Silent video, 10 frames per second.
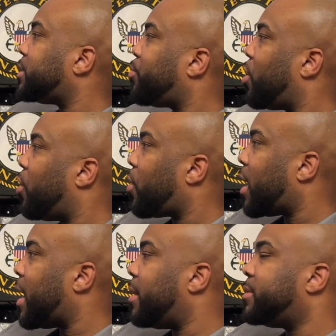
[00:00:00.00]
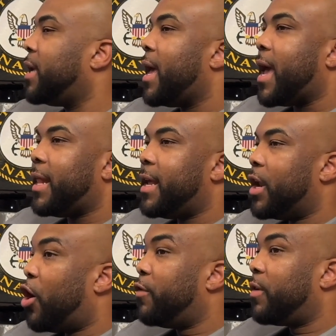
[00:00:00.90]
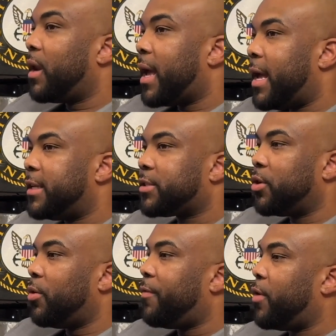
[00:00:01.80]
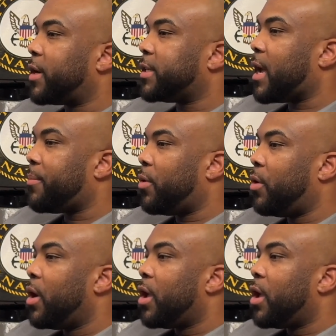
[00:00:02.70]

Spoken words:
programs, and then overlays. So for example,